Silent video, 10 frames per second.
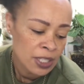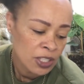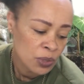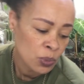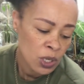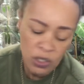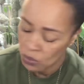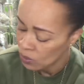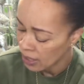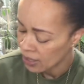just wash
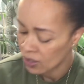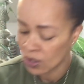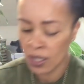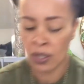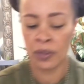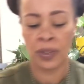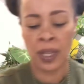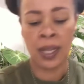all that soil off.